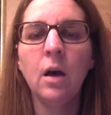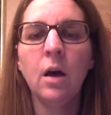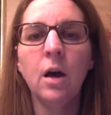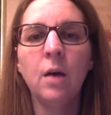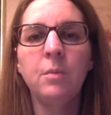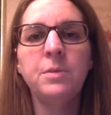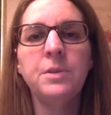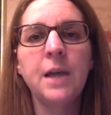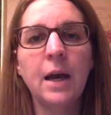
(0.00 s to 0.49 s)

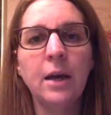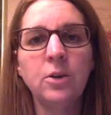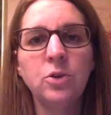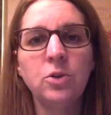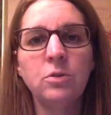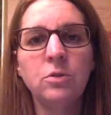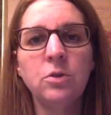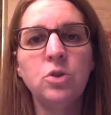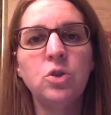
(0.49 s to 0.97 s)
Doc
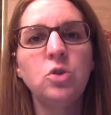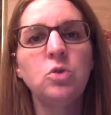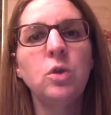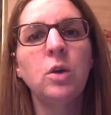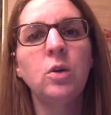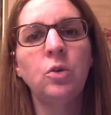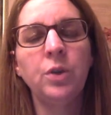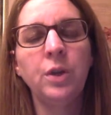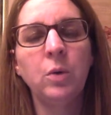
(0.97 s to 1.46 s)
students, you
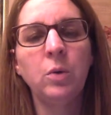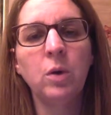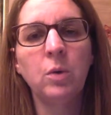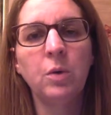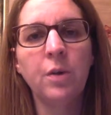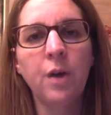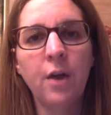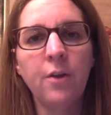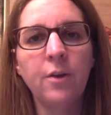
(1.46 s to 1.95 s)
can only work
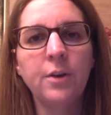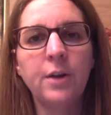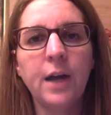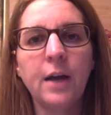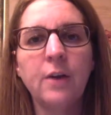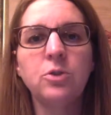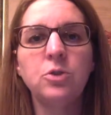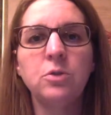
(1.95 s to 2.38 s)
with other doc